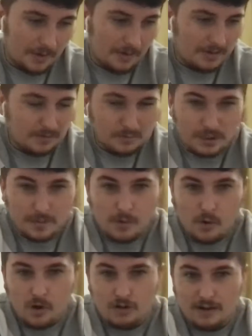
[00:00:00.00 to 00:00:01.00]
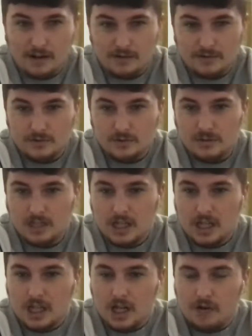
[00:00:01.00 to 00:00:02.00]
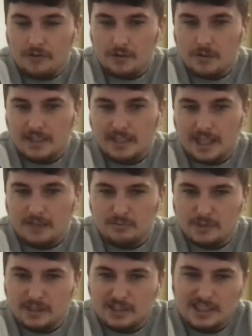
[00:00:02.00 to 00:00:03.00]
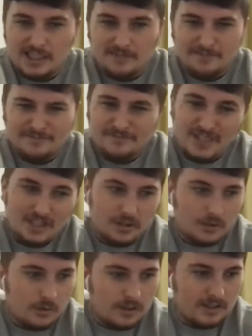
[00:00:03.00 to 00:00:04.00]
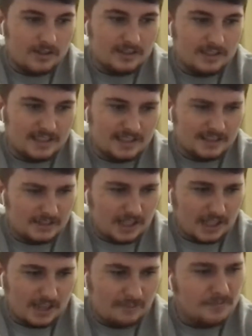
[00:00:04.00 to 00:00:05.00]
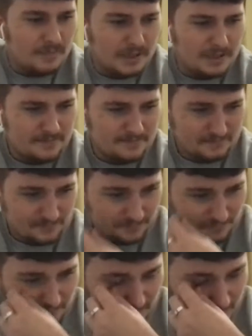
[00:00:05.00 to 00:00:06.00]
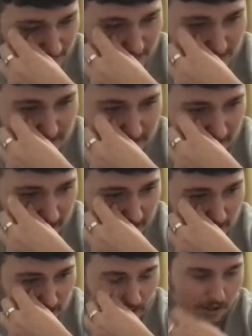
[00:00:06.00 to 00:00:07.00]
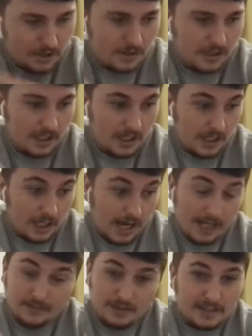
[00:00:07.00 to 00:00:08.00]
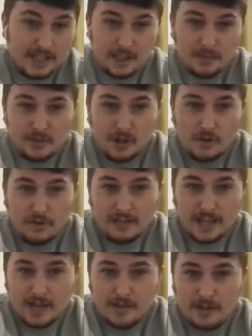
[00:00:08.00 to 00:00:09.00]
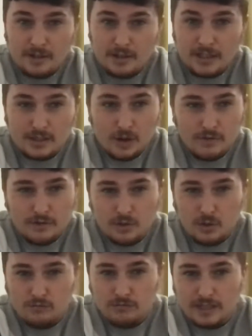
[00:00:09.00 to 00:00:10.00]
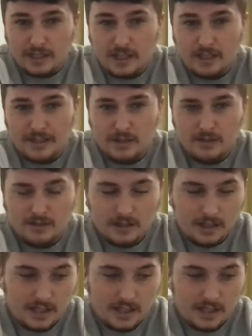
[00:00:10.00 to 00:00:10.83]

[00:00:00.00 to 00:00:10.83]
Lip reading: were some pretty poor crowds for over the weekend, but it's just one of those things. But yeah, so as for the Dagenham Salford game, actually, Salford scored really early on.